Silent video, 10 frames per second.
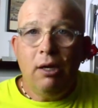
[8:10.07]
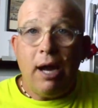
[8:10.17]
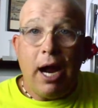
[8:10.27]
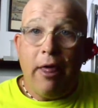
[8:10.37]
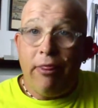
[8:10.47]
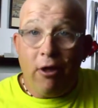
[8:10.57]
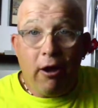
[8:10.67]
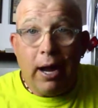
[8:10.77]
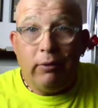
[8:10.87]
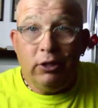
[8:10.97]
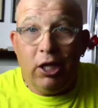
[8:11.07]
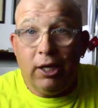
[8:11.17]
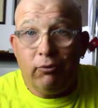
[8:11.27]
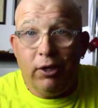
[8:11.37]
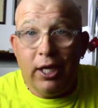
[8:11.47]
I thought I was getting
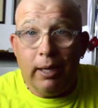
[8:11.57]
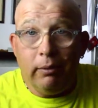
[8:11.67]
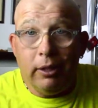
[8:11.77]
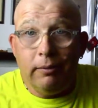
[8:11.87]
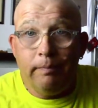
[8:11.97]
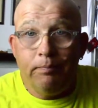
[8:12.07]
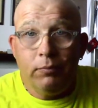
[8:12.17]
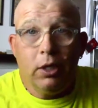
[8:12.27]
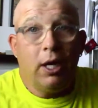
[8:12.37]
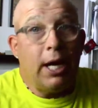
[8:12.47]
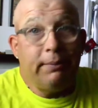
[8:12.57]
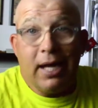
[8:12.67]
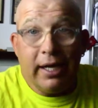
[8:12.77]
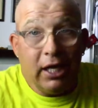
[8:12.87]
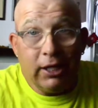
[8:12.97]
a free tablet. I'm
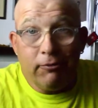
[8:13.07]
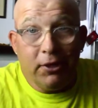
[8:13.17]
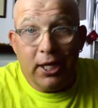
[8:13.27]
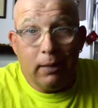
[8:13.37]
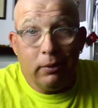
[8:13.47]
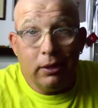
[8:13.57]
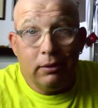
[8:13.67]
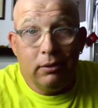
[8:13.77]
not getting a free tablet.